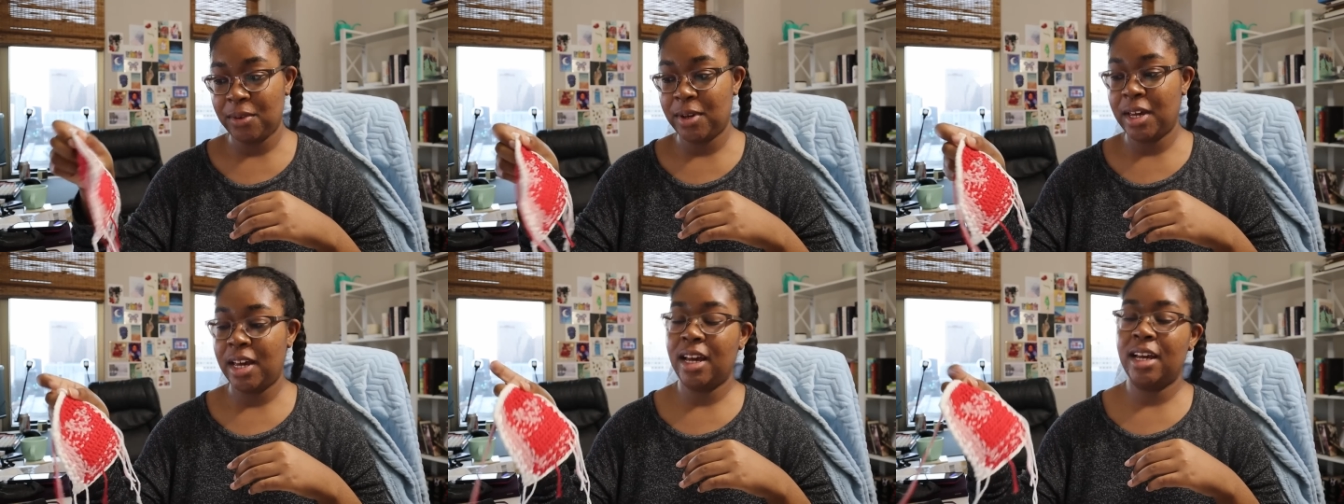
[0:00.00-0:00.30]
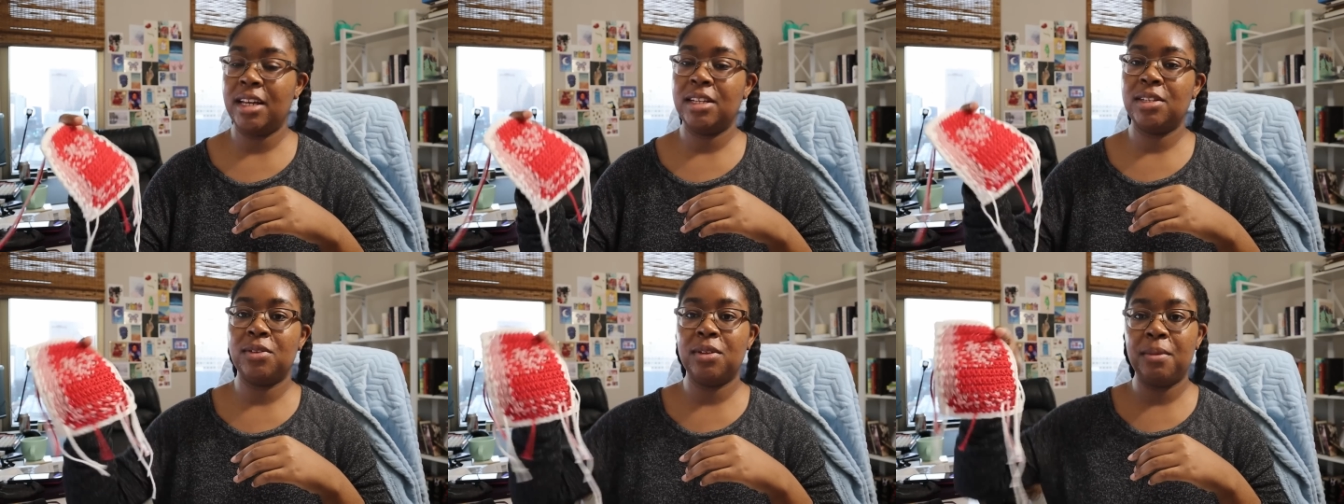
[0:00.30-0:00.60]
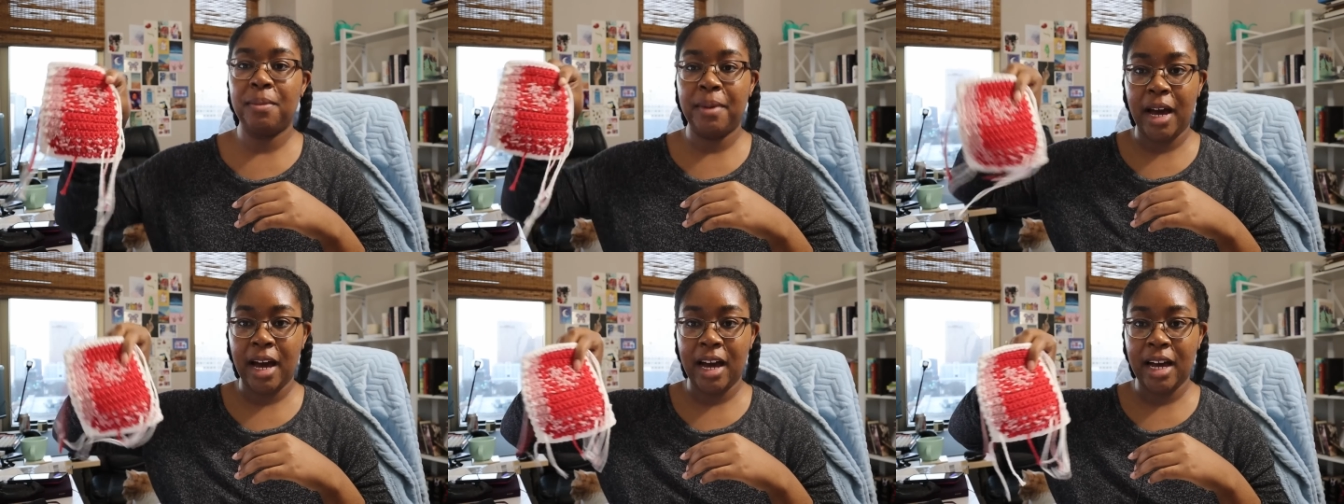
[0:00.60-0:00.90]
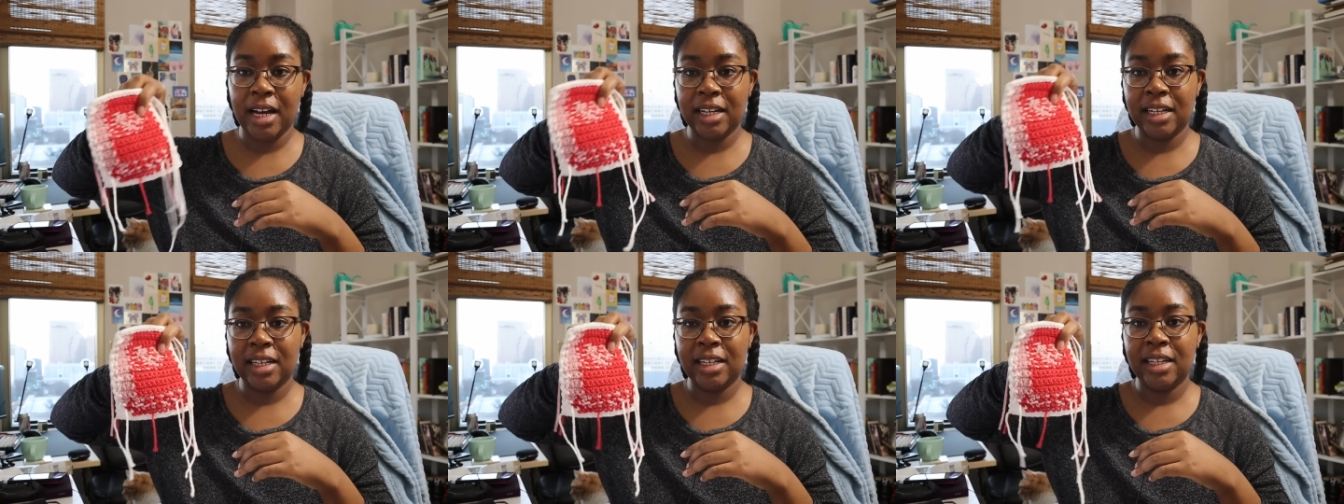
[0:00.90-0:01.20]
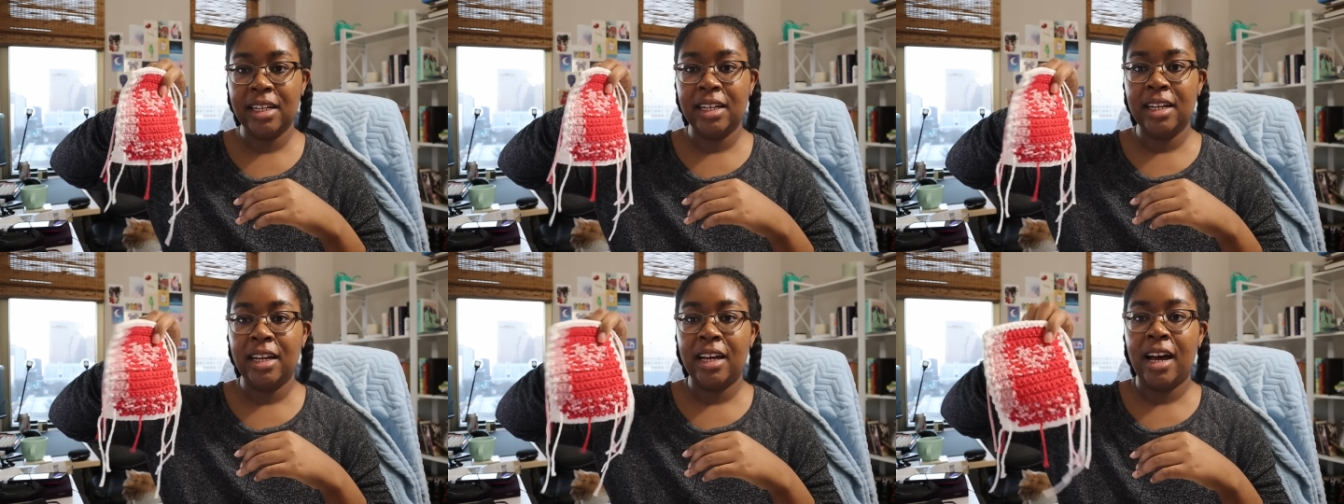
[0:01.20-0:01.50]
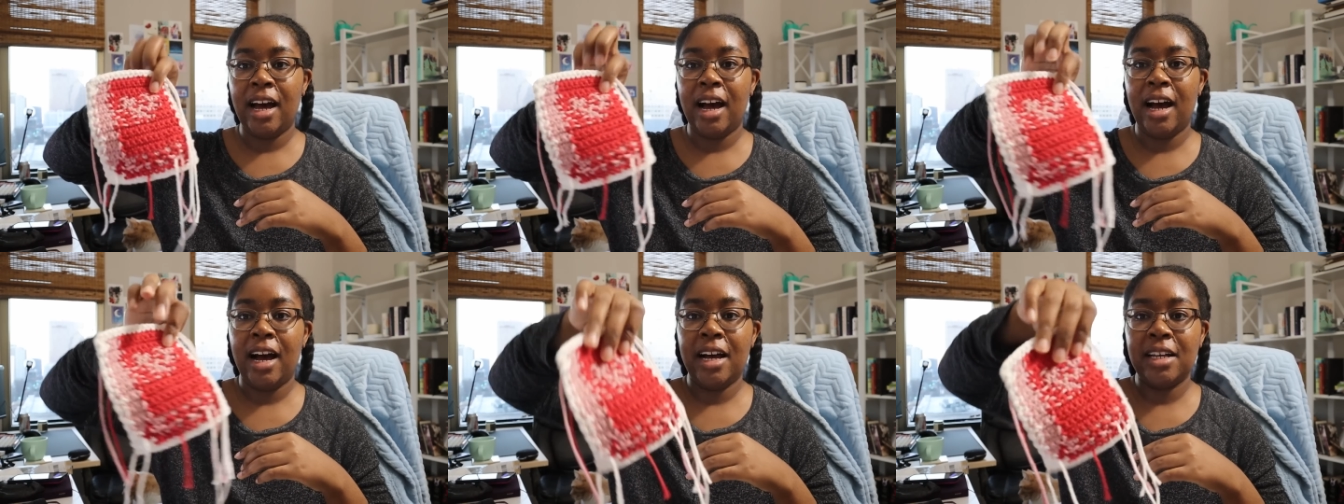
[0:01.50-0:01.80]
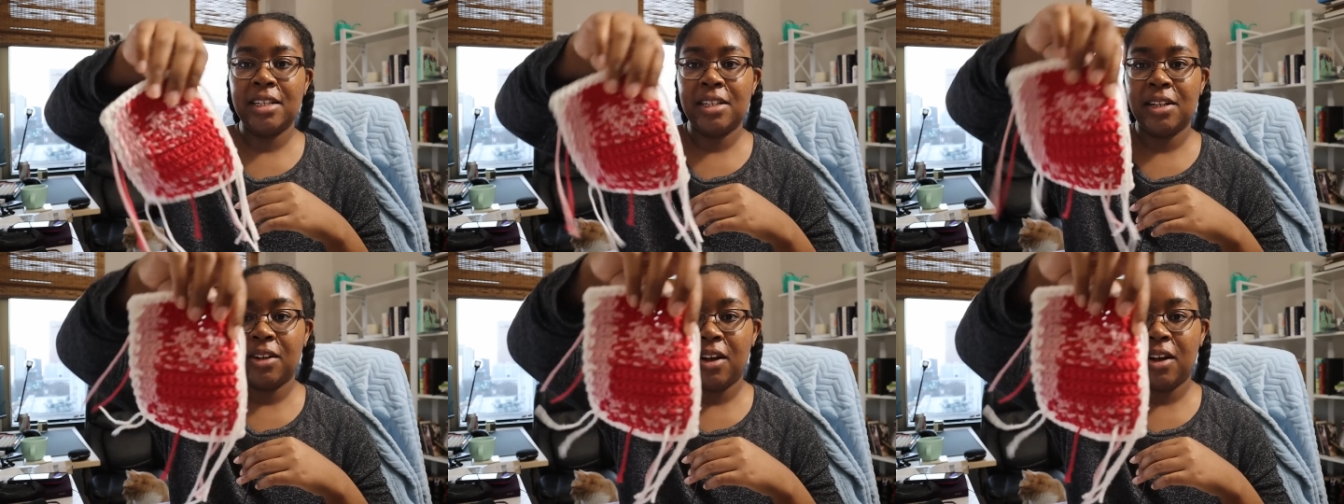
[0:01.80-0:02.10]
okay? So the back has a